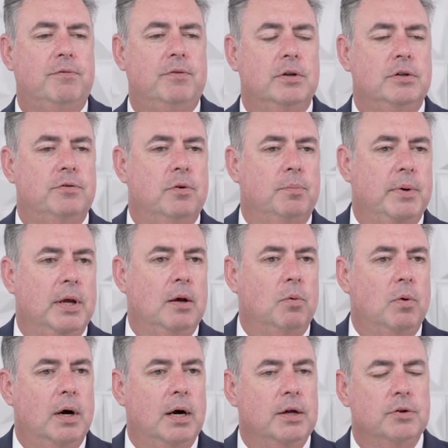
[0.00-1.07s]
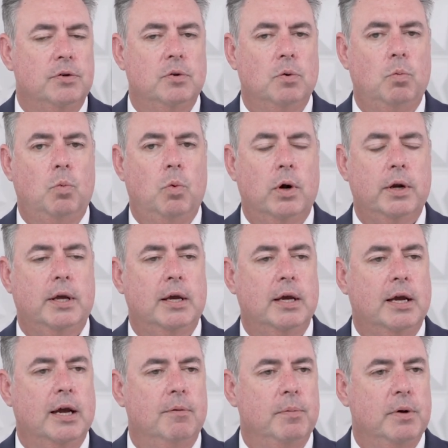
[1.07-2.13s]
difference for me was working
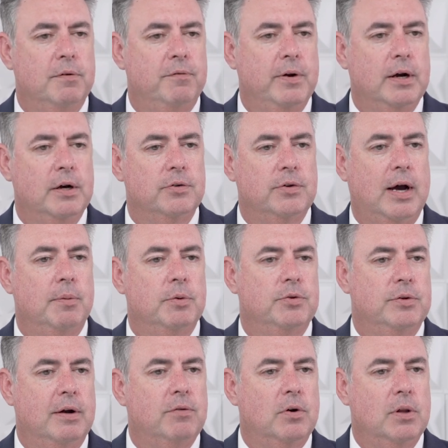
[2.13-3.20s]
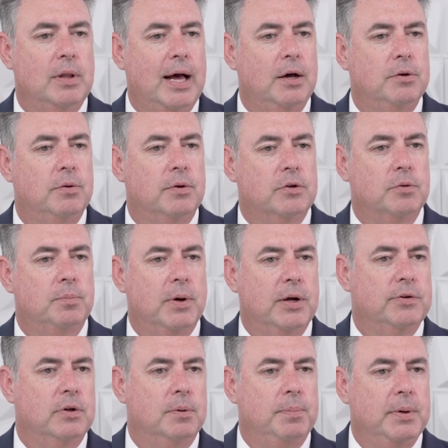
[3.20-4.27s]
in government affairs. I was never allowed to
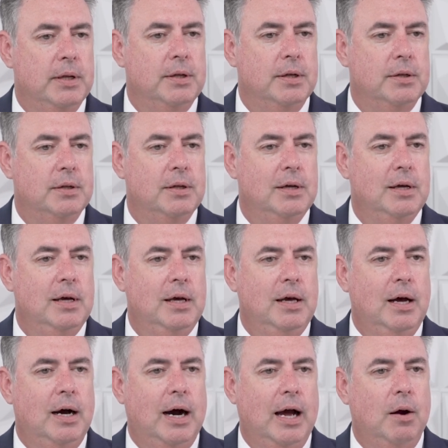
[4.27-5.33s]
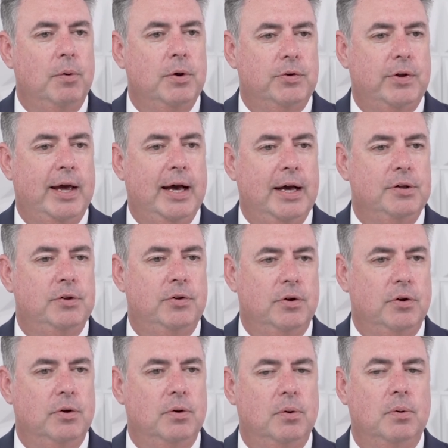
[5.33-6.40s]
express an opinion. I always had
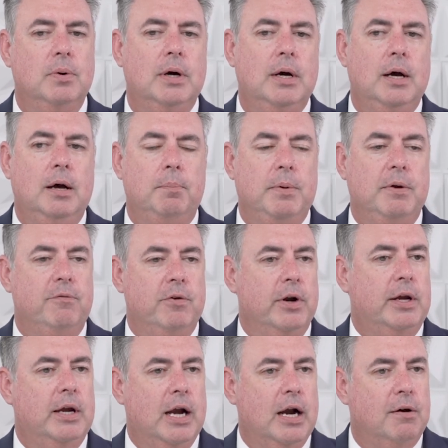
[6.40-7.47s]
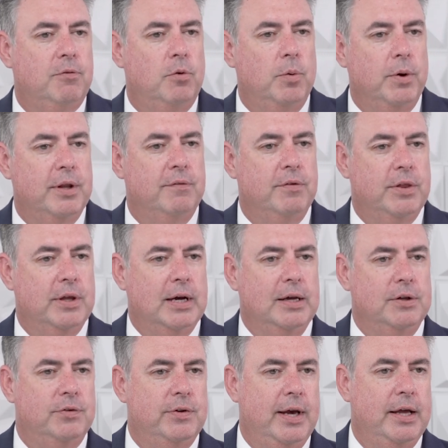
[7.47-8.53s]
to be very careful with everything I
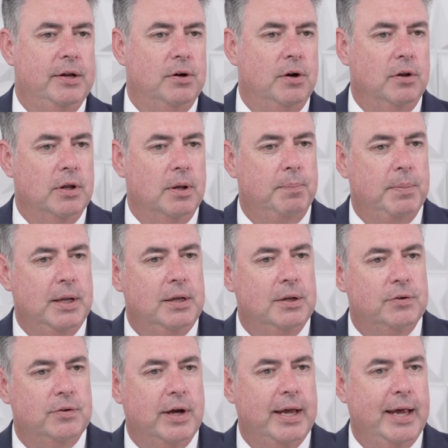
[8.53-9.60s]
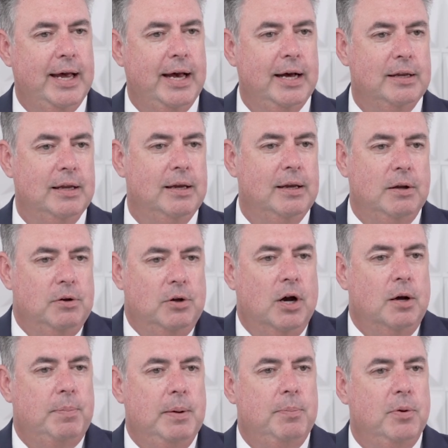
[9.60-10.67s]
said and all the opinions I had.
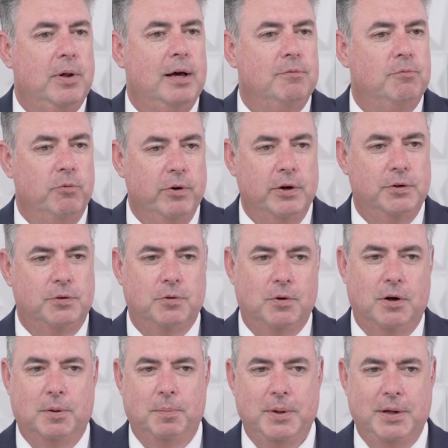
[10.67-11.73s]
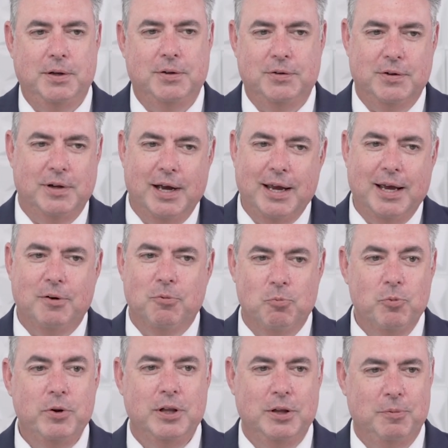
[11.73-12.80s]
Young people have very strong opinions, and I had
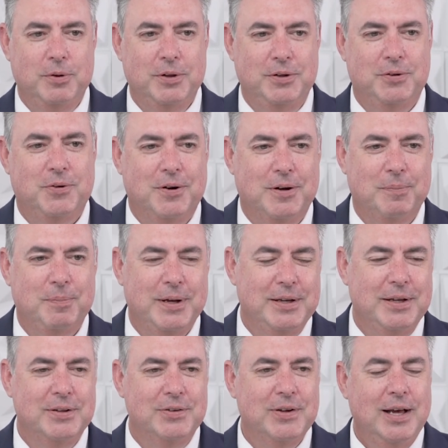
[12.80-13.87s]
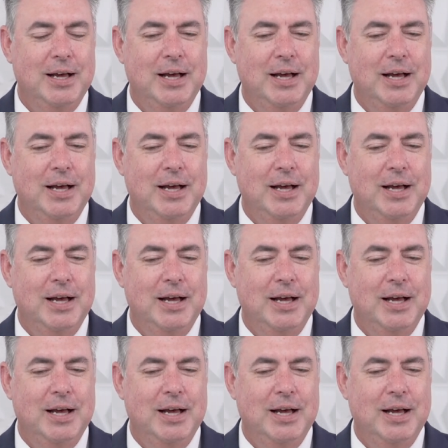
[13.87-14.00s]
really, really strong opinions,